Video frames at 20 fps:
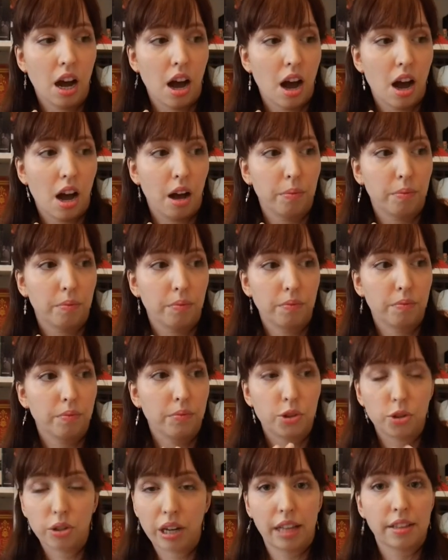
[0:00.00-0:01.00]

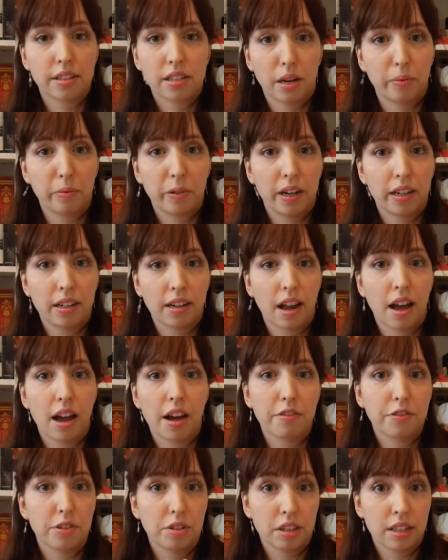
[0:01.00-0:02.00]
to get somewhere in
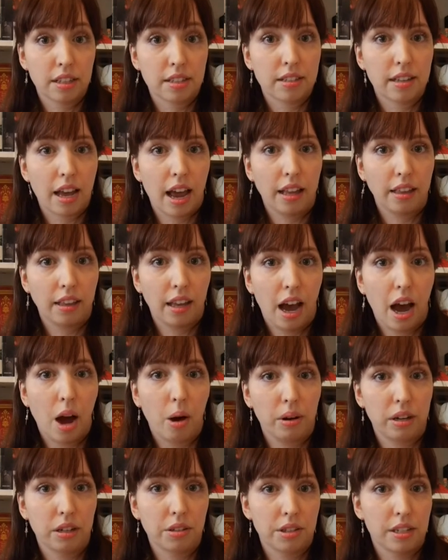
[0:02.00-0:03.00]
life, to understand
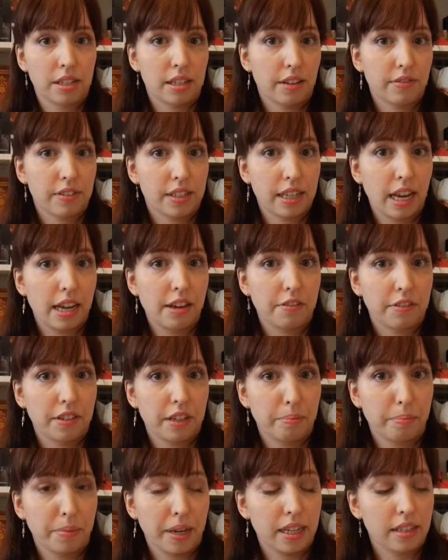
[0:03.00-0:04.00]
how I could have saved
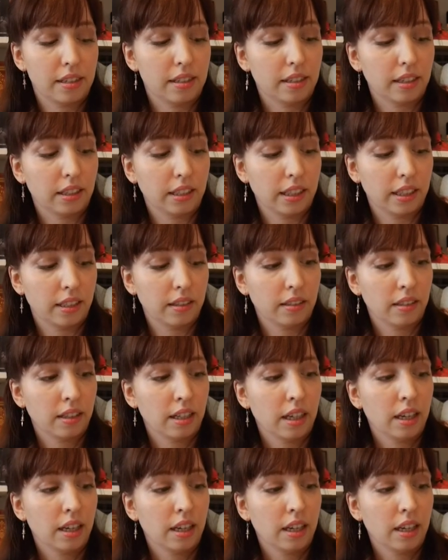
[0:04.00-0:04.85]
him, basically.